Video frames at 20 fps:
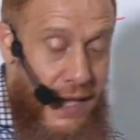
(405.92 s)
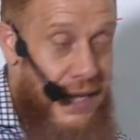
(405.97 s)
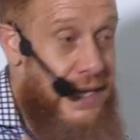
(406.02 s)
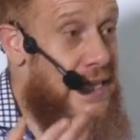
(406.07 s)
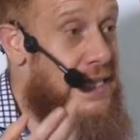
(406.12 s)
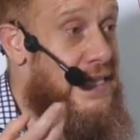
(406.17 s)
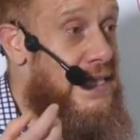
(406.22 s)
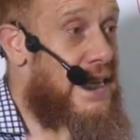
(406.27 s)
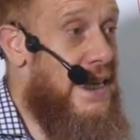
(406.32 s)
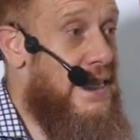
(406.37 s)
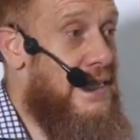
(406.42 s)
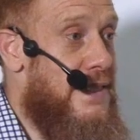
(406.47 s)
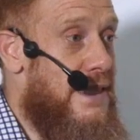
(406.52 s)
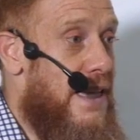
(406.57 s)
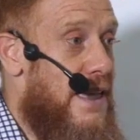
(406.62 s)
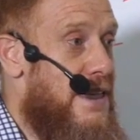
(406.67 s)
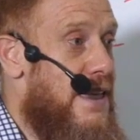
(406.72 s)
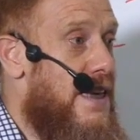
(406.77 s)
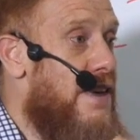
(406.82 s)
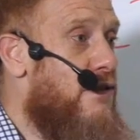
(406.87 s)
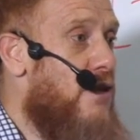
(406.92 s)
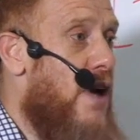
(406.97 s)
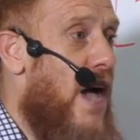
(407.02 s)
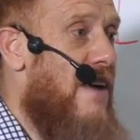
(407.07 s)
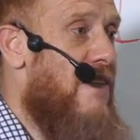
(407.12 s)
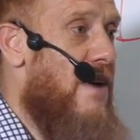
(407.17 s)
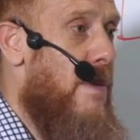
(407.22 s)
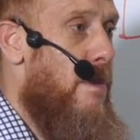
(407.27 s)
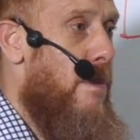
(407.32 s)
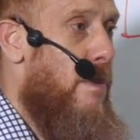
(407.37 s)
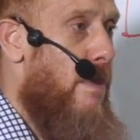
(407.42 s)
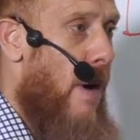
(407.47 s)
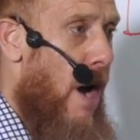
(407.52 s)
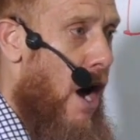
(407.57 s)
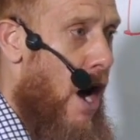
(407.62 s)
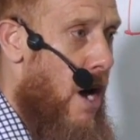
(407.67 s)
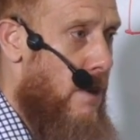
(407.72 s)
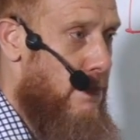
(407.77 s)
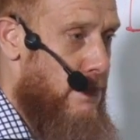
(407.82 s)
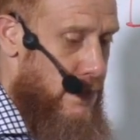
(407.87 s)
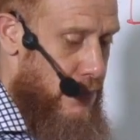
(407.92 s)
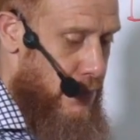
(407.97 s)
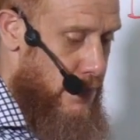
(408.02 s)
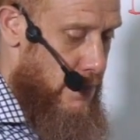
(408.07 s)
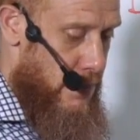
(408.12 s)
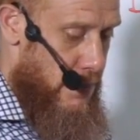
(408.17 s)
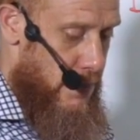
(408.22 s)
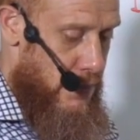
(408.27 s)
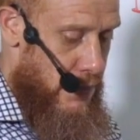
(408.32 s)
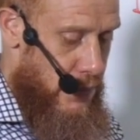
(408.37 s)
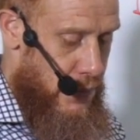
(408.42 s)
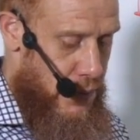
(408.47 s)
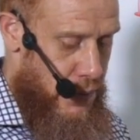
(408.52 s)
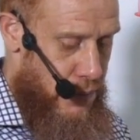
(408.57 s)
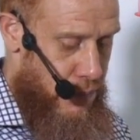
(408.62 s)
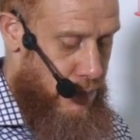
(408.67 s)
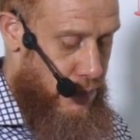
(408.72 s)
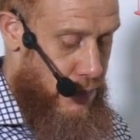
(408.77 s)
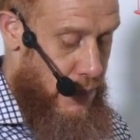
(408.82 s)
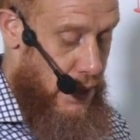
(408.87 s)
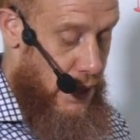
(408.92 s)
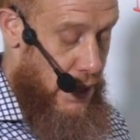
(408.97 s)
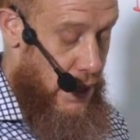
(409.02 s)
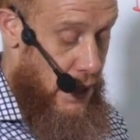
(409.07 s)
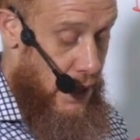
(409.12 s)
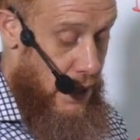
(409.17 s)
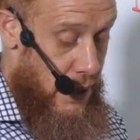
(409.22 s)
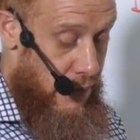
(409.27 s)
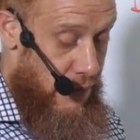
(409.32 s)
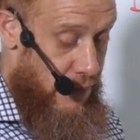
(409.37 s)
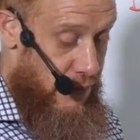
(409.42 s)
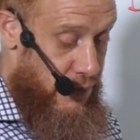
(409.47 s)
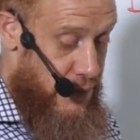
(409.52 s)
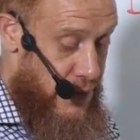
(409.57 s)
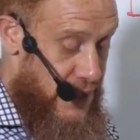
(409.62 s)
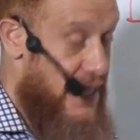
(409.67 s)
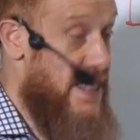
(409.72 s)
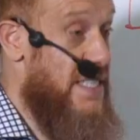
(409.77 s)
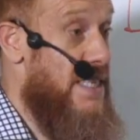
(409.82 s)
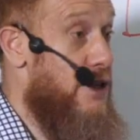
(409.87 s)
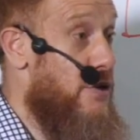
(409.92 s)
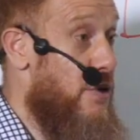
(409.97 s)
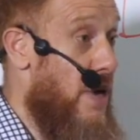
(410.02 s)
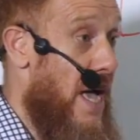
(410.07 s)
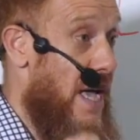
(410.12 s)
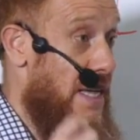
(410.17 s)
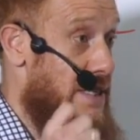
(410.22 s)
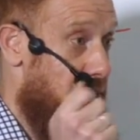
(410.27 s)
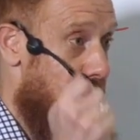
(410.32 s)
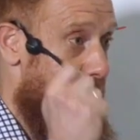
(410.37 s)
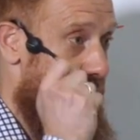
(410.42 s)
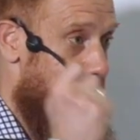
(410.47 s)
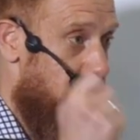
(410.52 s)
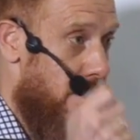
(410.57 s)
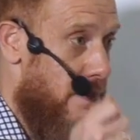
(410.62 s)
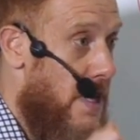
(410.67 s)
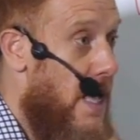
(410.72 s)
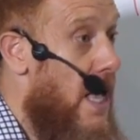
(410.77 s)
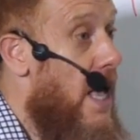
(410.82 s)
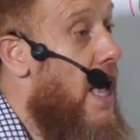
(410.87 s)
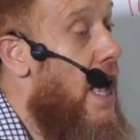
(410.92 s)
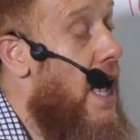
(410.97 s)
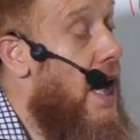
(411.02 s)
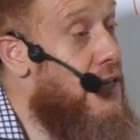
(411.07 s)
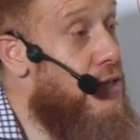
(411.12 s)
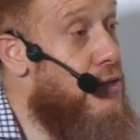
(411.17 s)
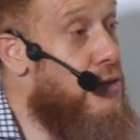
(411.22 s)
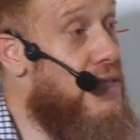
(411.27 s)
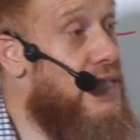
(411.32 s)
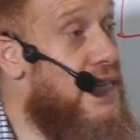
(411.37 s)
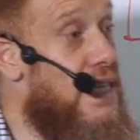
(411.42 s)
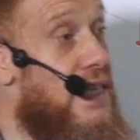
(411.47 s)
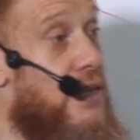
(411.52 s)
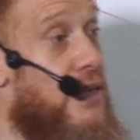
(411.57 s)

It says that if you have a palm seed in your hand, and you see